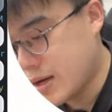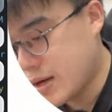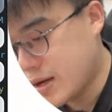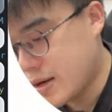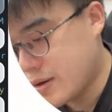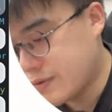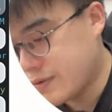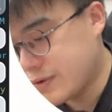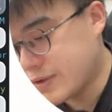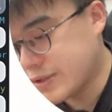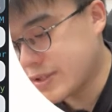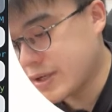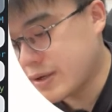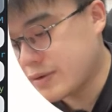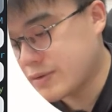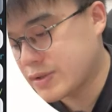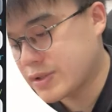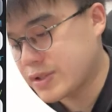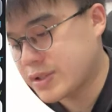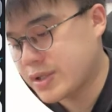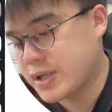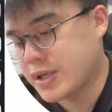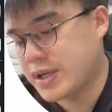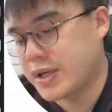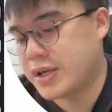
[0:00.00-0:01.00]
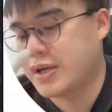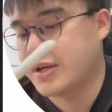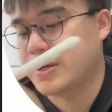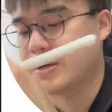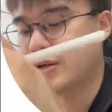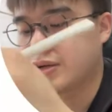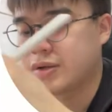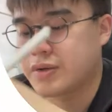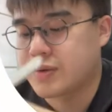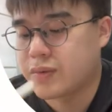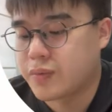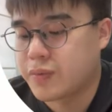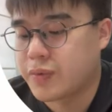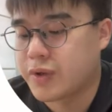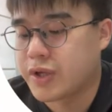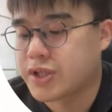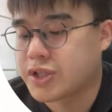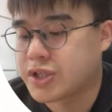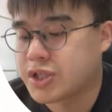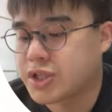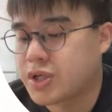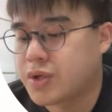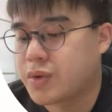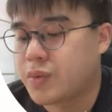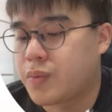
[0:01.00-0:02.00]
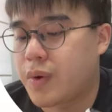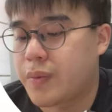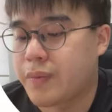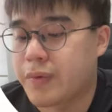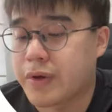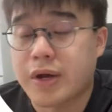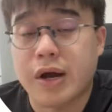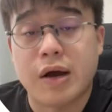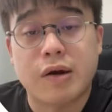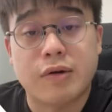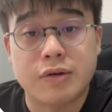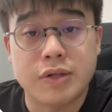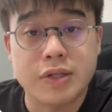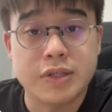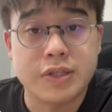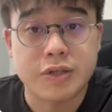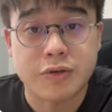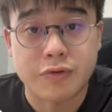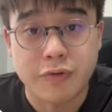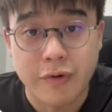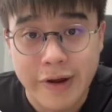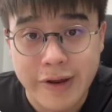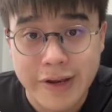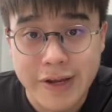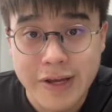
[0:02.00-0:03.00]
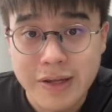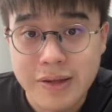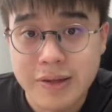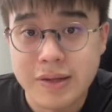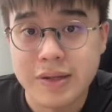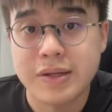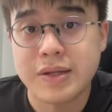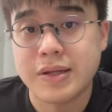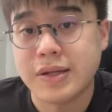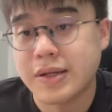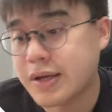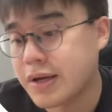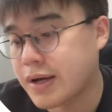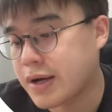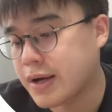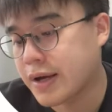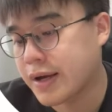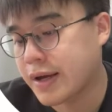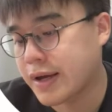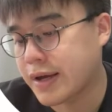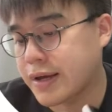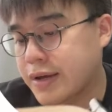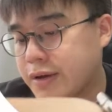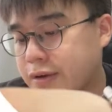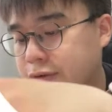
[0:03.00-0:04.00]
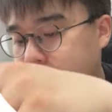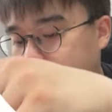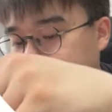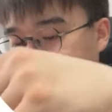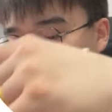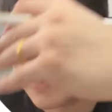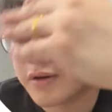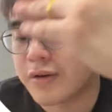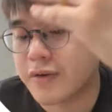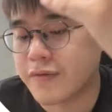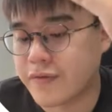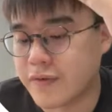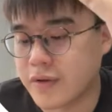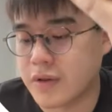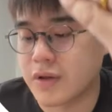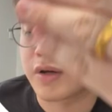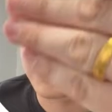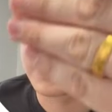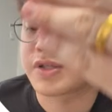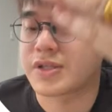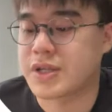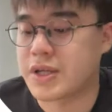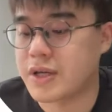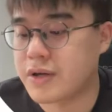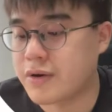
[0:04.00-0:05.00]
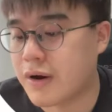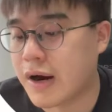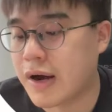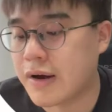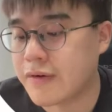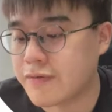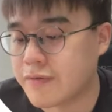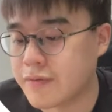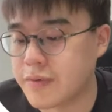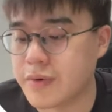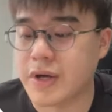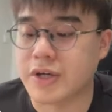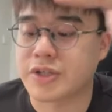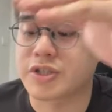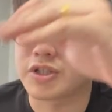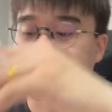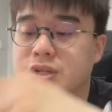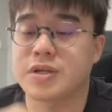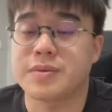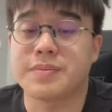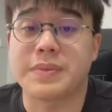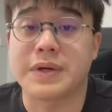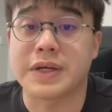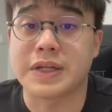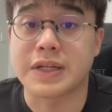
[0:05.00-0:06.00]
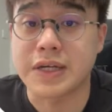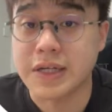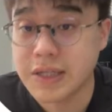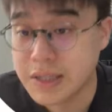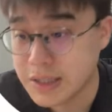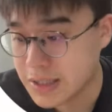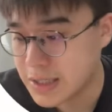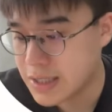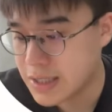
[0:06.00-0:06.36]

results here, which when we calculate the gradient, okay, gradient of velocity graph will actually be the